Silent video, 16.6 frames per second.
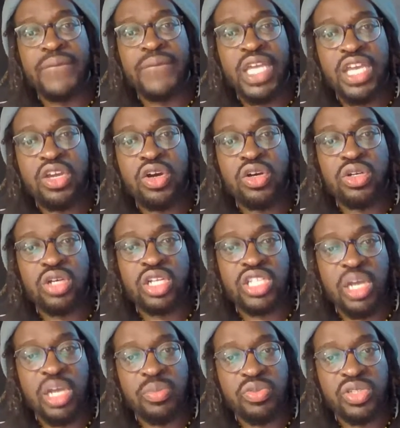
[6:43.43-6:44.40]
He got a
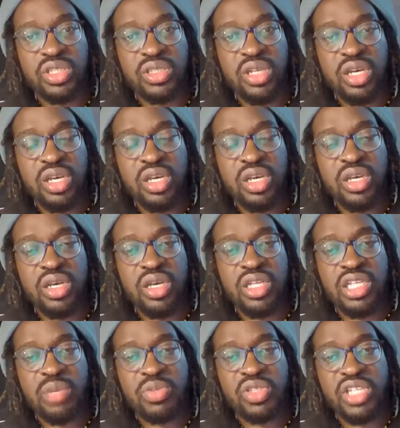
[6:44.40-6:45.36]

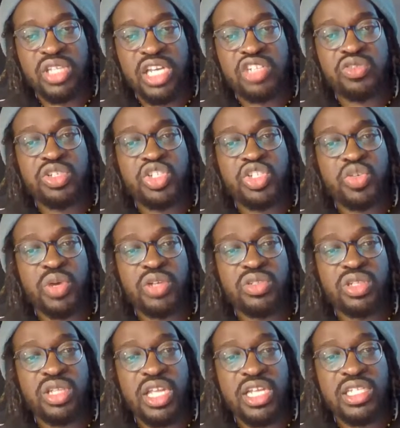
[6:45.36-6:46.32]
double century,
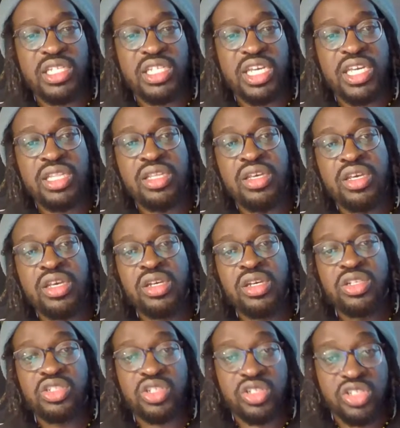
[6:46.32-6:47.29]
218.
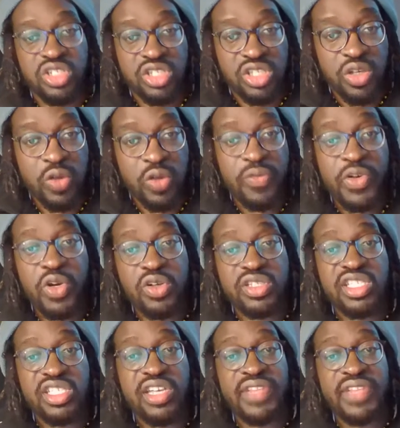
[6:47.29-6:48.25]
Justa Silva
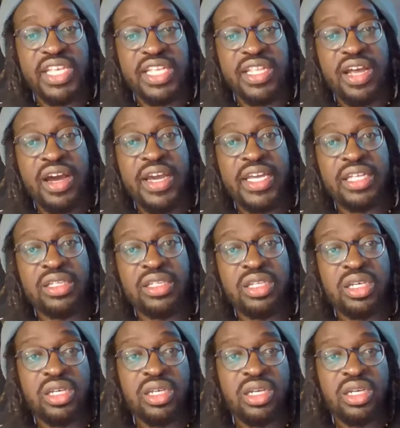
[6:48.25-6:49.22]
got 79.
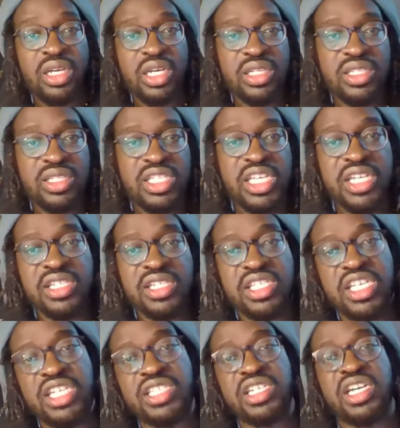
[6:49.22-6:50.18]
And
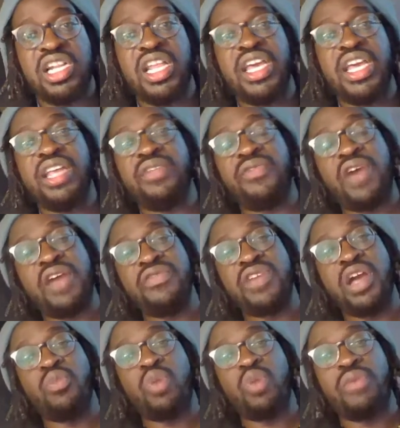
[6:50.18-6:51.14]
TNT declared
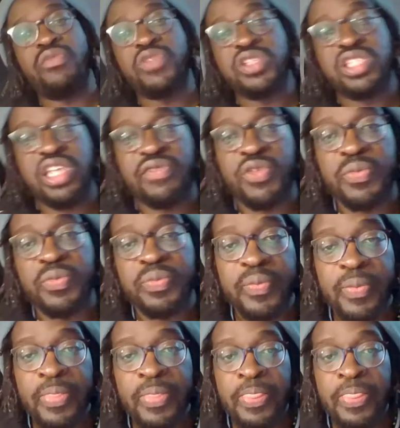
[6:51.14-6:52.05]
591 for 7.